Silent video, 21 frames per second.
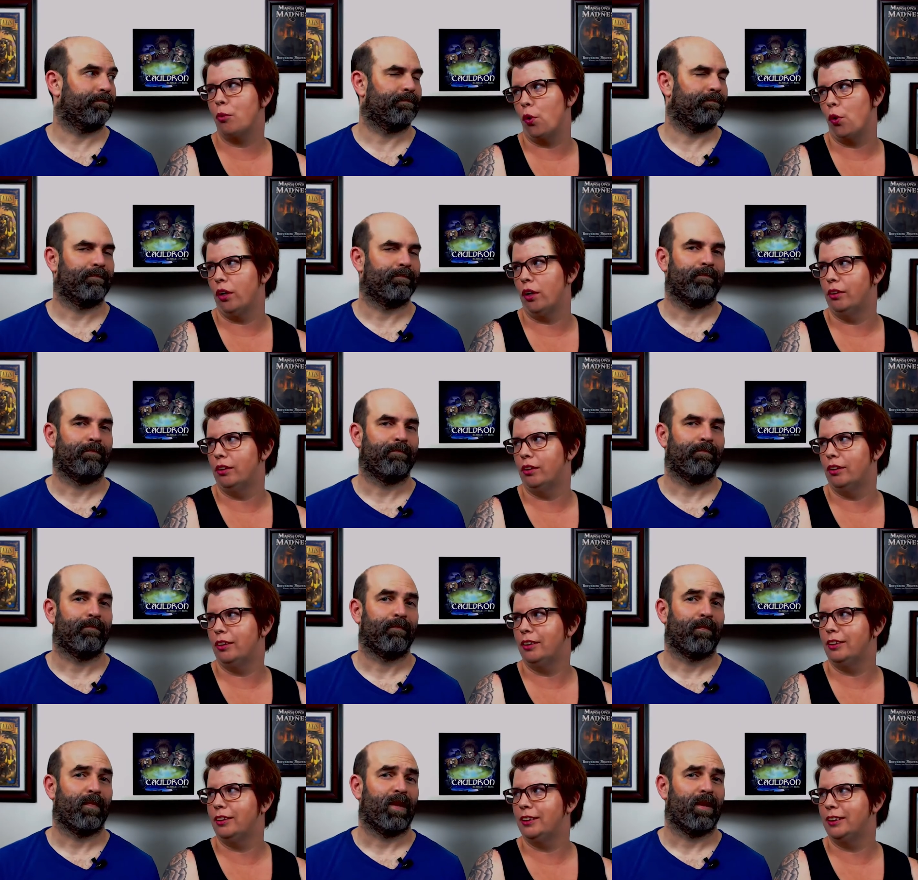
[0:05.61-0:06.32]

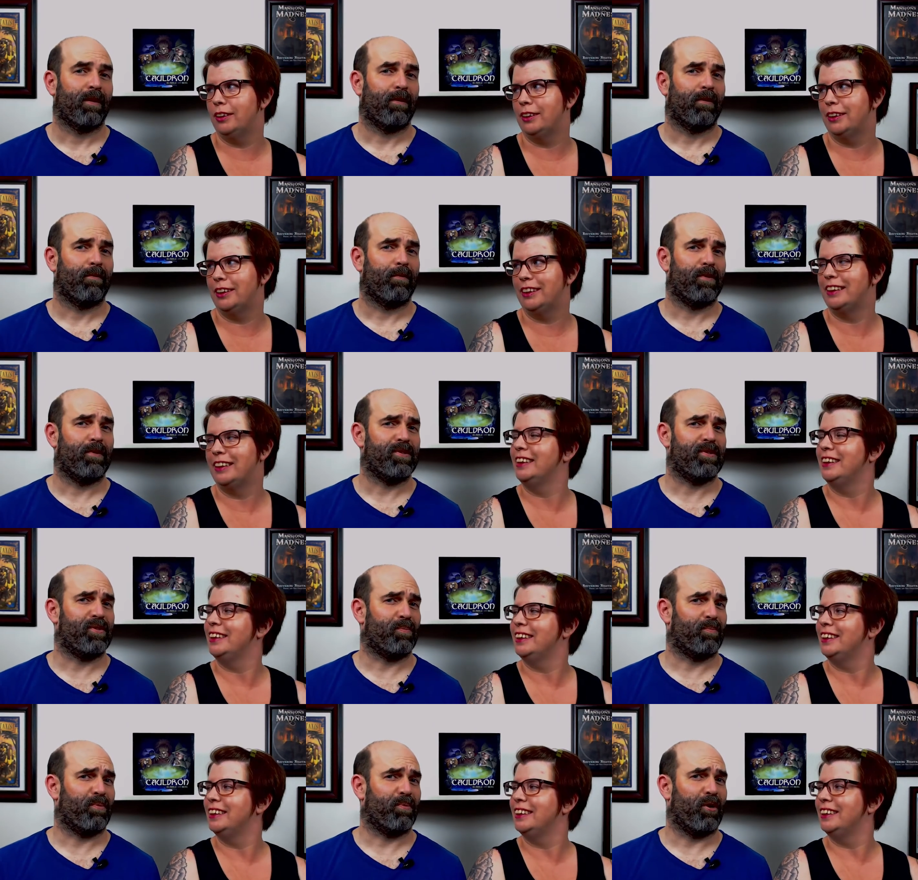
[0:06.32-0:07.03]
Speaker 1: Boil.
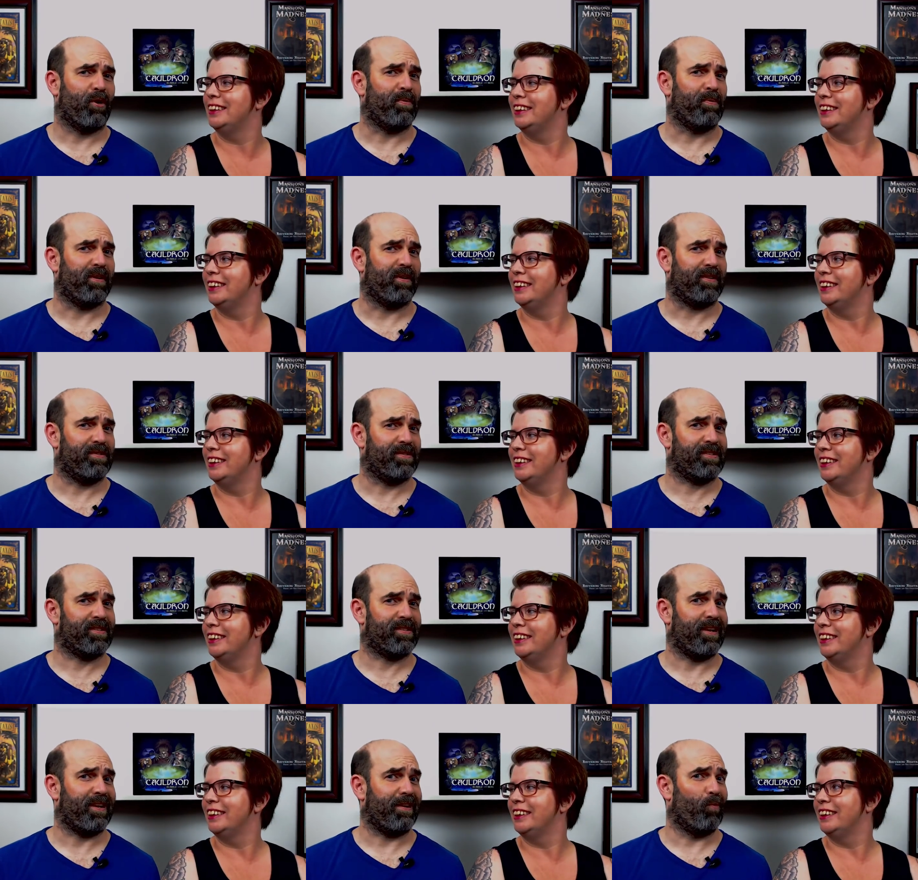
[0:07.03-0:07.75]
Speaker 2: Which is appropriate because
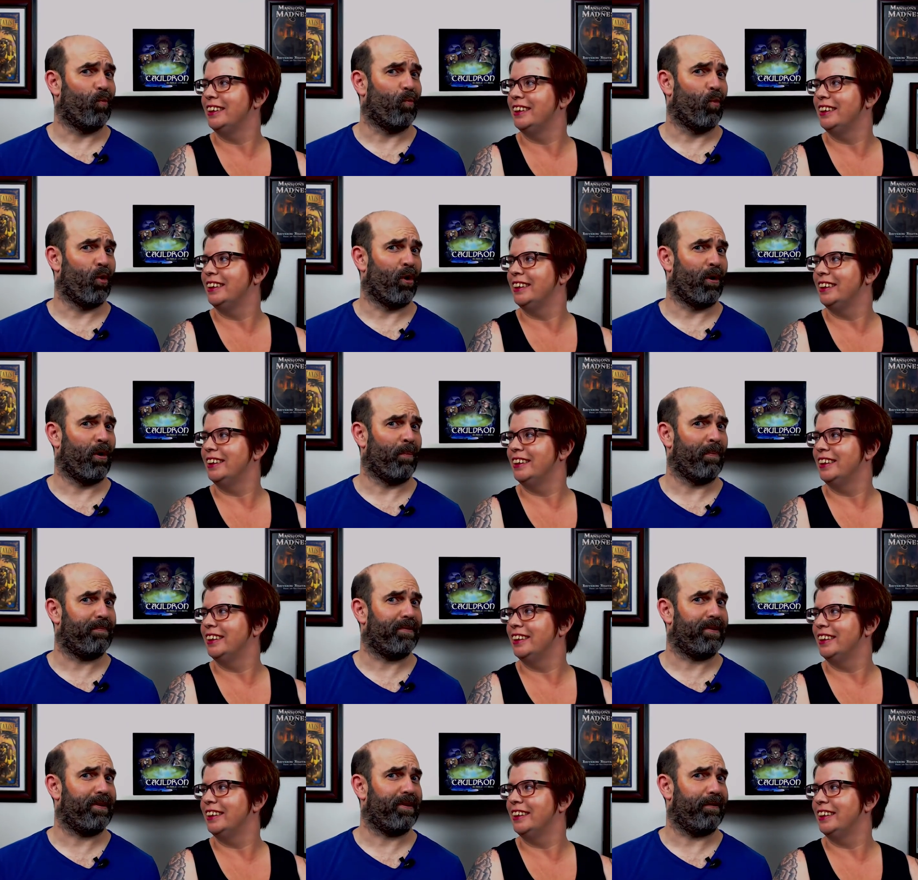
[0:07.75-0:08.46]
it's kind of warm
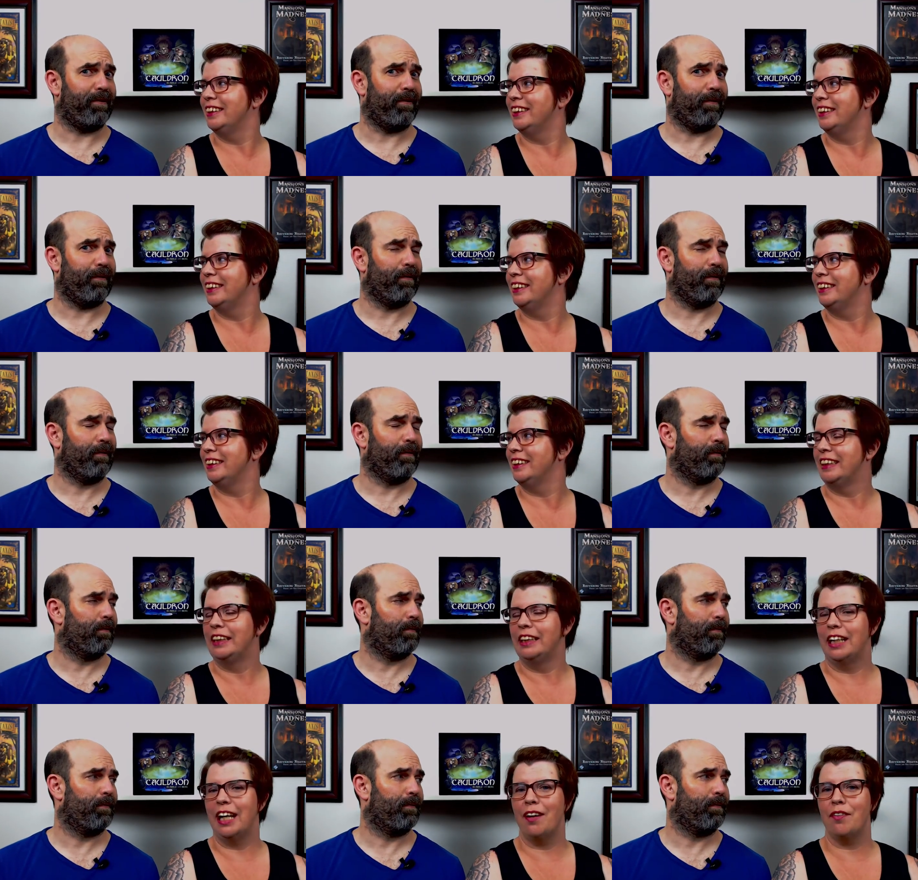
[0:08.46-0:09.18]
up here.
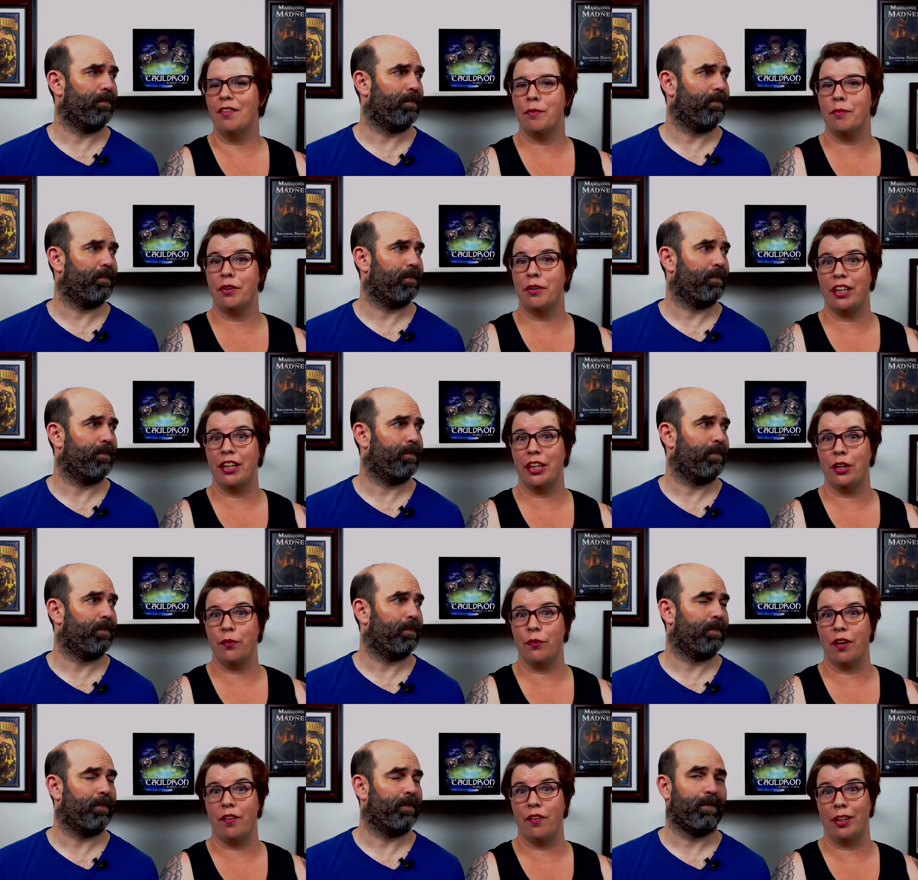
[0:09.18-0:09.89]
Speaker 1: Have a bit of a
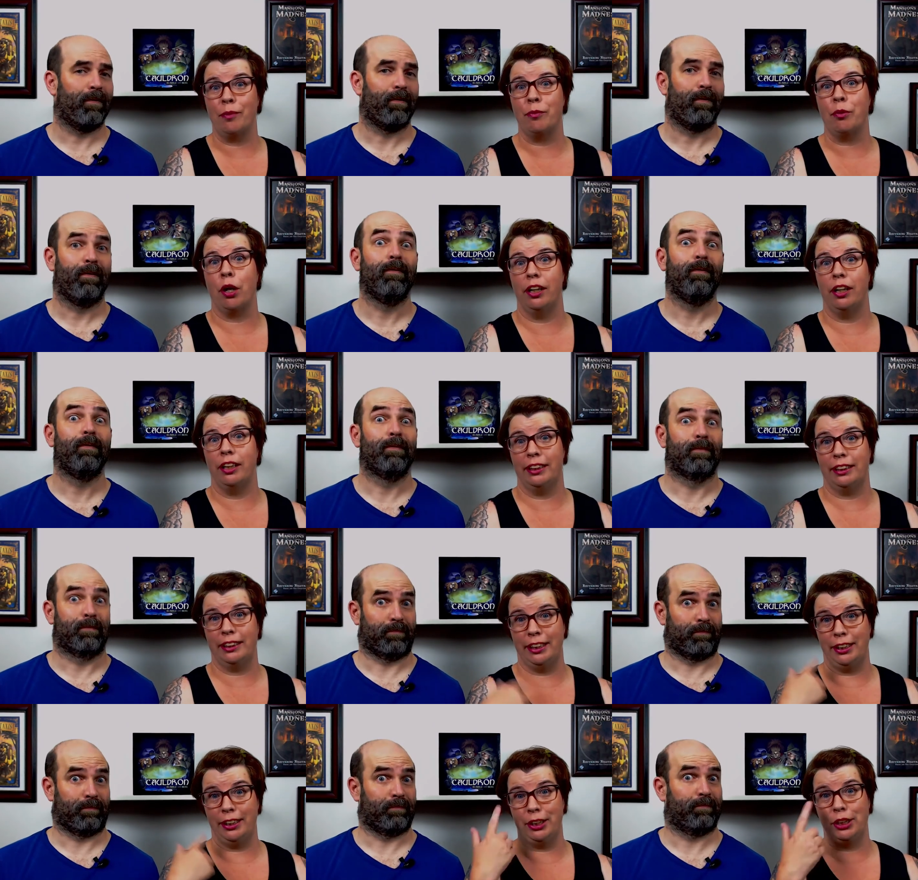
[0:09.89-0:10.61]
heat wave, you can probably
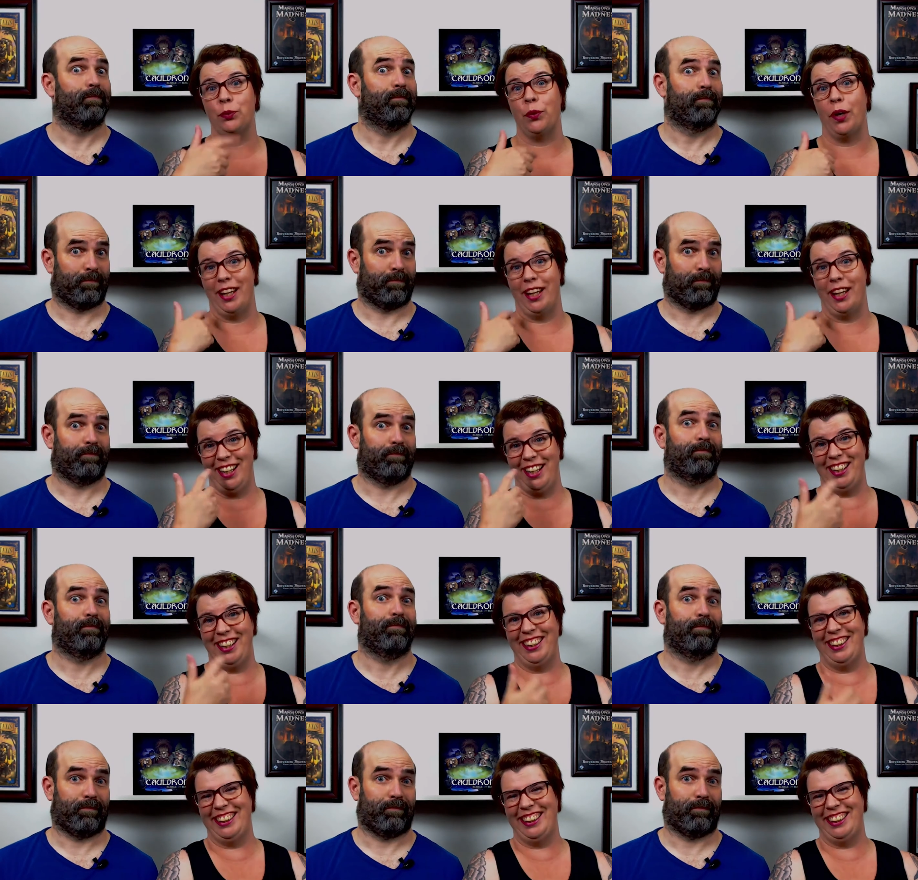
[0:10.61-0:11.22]
see the sweat.